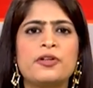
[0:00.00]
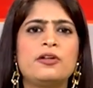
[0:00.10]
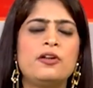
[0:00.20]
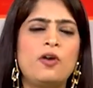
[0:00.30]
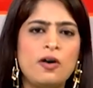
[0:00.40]
of the
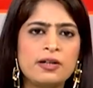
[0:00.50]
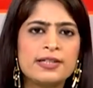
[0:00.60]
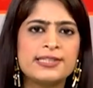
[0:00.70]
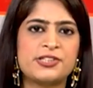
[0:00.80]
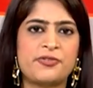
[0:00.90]

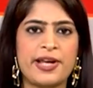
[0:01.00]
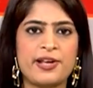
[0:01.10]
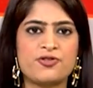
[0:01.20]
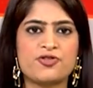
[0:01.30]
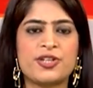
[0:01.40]
longest
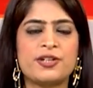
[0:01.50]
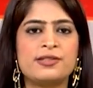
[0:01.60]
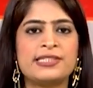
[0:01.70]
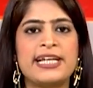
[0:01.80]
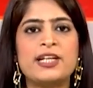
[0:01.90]
range
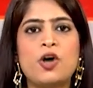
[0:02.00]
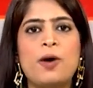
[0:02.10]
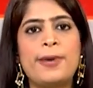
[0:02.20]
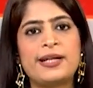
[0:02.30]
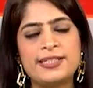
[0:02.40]
kills in
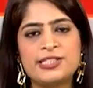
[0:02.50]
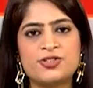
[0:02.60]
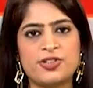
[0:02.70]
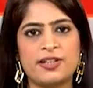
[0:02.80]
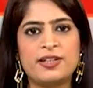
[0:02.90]
combat
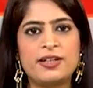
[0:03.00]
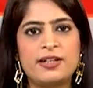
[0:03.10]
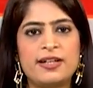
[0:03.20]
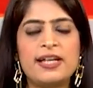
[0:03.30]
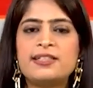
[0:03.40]
history,
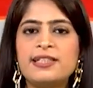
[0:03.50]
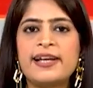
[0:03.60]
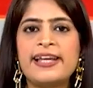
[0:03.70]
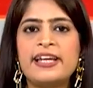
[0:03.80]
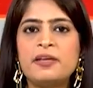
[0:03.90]
hitting
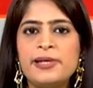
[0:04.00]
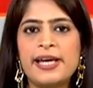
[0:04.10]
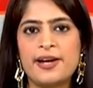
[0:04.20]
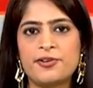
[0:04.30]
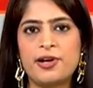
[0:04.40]
an
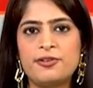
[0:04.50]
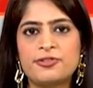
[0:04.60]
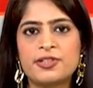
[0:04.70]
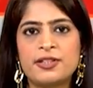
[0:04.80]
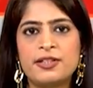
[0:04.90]
enemy
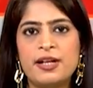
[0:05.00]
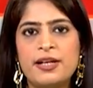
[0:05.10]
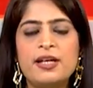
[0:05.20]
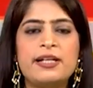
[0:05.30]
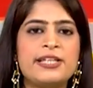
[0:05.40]
aircraft
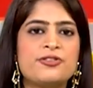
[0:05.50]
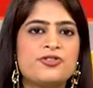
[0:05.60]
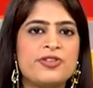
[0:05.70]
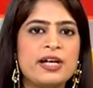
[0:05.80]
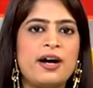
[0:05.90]
nearly
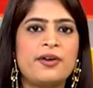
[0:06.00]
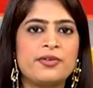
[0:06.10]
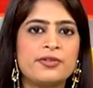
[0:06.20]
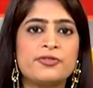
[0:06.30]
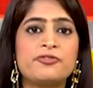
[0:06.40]

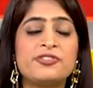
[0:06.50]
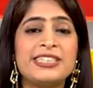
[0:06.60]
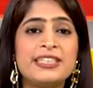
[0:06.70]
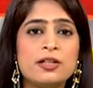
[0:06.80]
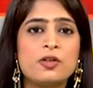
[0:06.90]

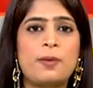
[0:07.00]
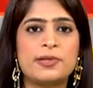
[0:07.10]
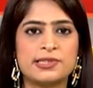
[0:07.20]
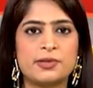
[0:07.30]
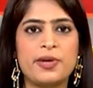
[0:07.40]
315
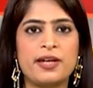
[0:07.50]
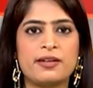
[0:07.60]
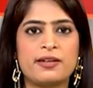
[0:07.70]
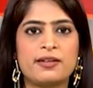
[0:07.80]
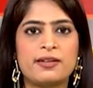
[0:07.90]
kilometers
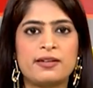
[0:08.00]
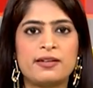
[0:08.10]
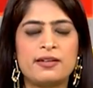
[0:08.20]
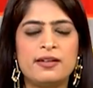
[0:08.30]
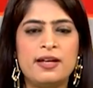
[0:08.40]
away.
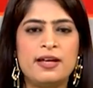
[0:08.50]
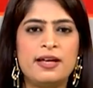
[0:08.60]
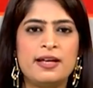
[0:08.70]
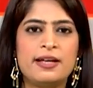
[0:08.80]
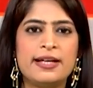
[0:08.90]

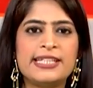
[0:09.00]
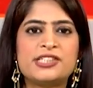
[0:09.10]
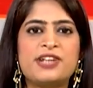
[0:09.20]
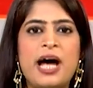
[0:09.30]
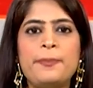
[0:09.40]

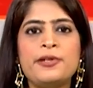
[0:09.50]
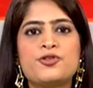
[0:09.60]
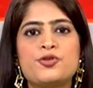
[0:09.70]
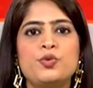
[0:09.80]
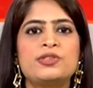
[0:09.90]
Its rapid
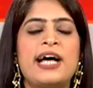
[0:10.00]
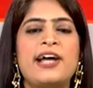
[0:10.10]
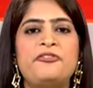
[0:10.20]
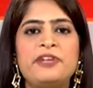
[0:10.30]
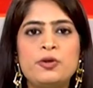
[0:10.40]
shoot
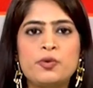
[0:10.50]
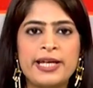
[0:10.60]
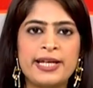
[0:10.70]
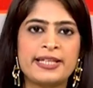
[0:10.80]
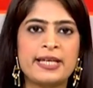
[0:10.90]
and
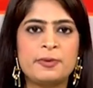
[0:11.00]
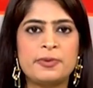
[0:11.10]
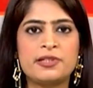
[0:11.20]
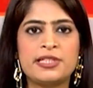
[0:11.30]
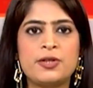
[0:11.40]
relocate
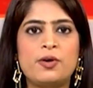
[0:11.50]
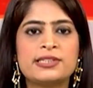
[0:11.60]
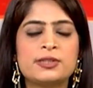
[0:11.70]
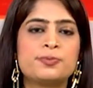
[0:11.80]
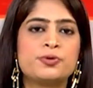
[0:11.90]
capability
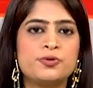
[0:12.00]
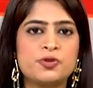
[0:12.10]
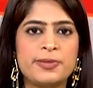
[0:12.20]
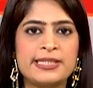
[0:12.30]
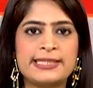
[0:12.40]
also
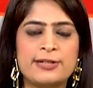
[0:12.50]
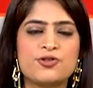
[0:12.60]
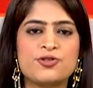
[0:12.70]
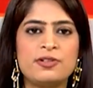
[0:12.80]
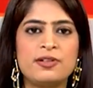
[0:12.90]
proved to be
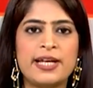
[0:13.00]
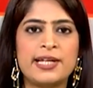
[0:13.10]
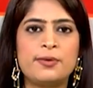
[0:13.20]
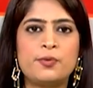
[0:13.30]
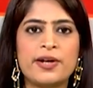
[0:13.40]
essential
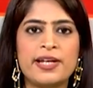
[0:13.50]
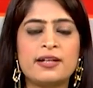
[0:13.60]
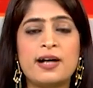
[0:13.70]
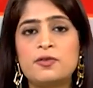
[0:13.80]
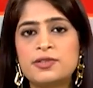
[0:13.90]
in
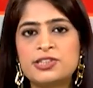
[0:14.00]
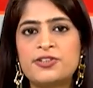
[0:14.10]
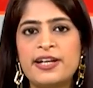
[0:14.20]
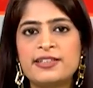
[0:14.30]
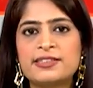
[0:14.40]
avoiding
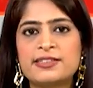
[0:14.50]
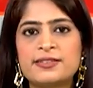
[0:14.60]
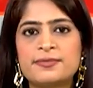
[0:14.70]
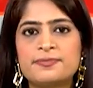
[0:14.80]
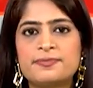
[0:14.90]
counterstrikes.